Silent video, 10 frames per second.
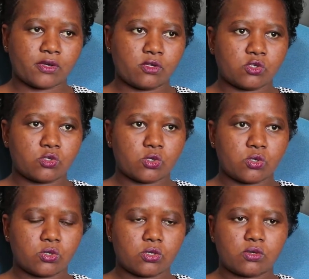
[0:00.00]

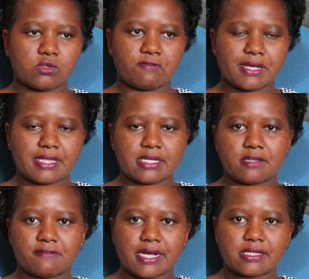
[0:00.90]
So you find that
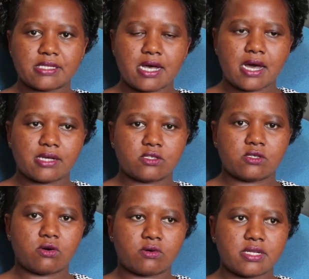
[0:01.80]
if cancer has
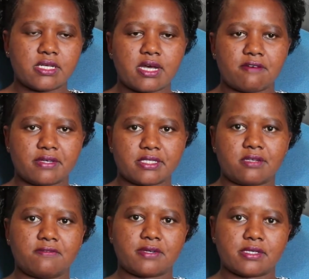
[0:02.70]
already
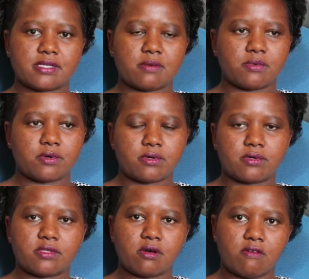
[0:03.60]
affected, for example,
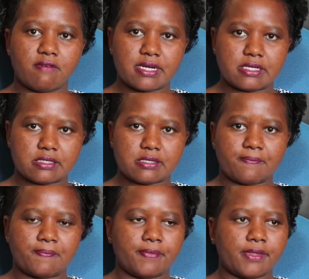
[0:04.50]
the ovaries,
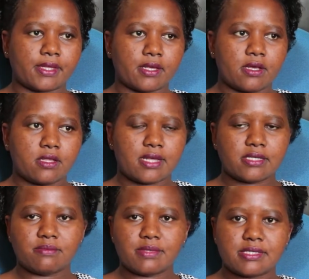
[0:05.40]

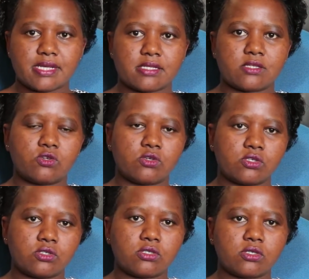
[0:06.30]
that means that you're
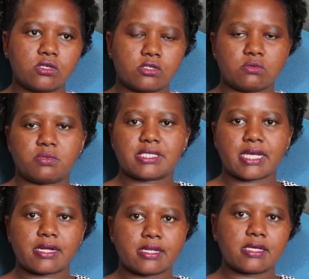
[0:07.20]
not going to be
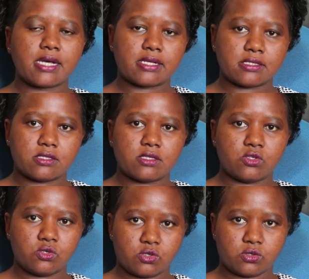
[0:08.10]
cycling as
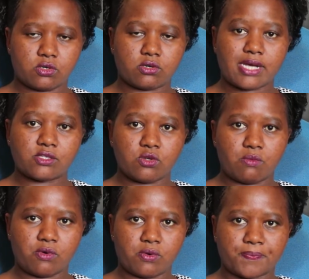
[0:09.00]
usual or as
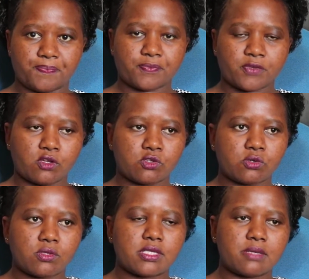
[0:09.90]
normal.
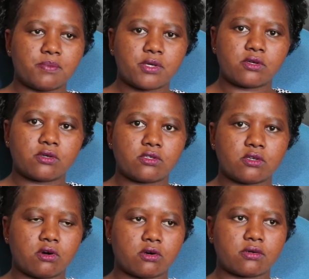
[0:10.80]
So the period
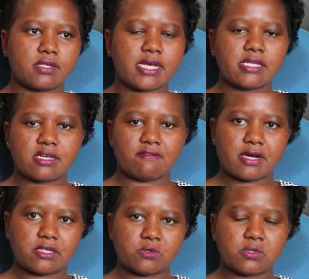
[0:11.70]
or the interval
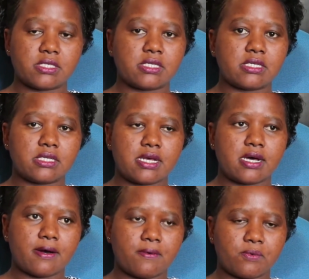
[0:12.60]
at which
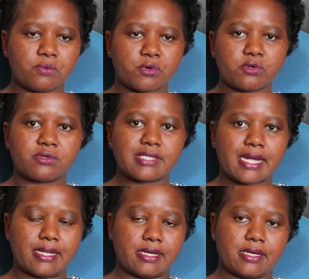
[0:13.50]
we produce
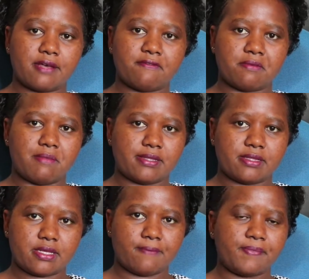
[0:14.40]
an egg every
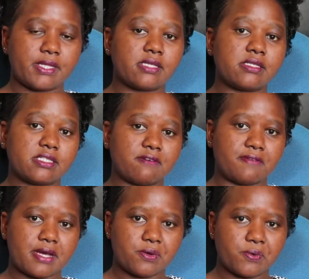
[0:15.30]
month is
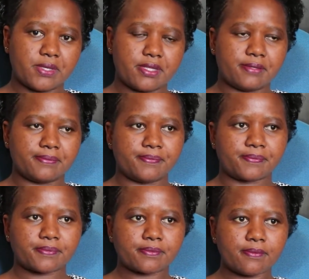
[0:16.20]
interfered with,
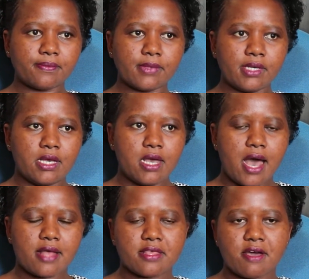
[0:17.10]

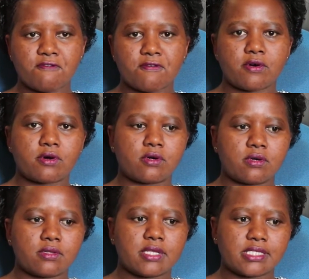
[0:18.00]
and therefore
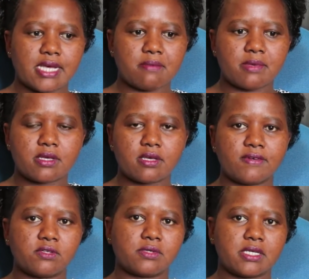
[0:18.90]
the timing
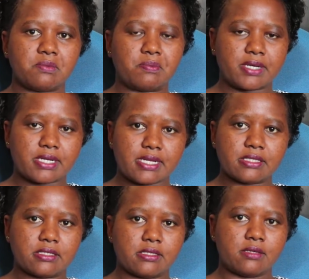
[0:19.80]
even to get
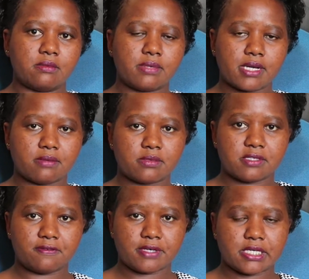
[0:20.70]
pregnant becomes
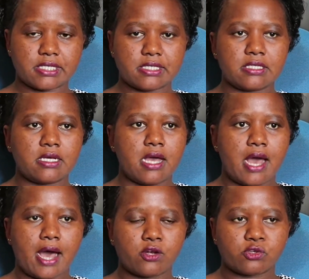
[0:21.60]
difficult,
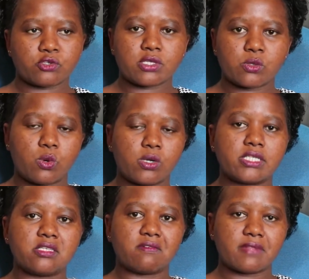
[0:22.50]
and also the
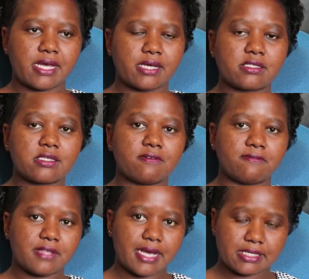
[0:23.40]
quality of the eggs,
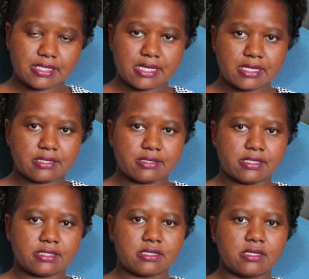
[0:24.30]
if there is any
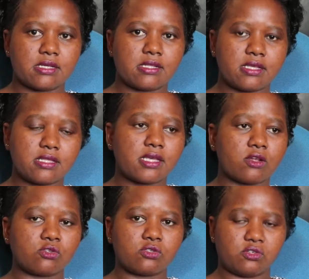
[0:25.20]
release, then they are
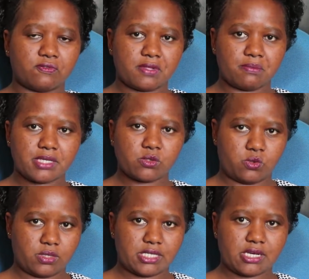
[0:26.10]
not of the best
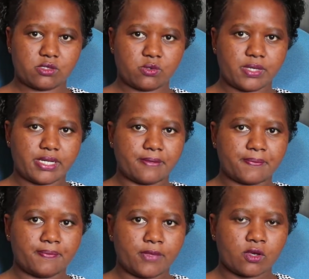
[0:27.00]
quality as well.
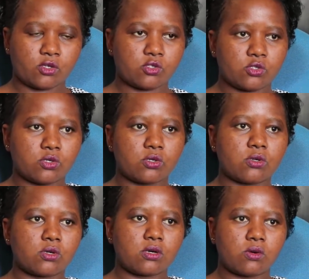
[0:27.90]
So
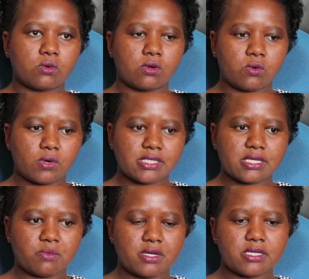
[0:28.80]
when
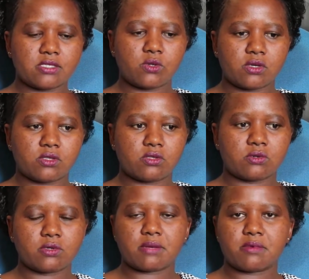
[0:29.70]
somebody is going
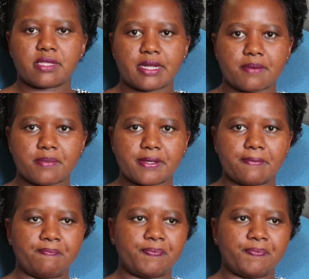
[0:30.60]
through chemotherapy,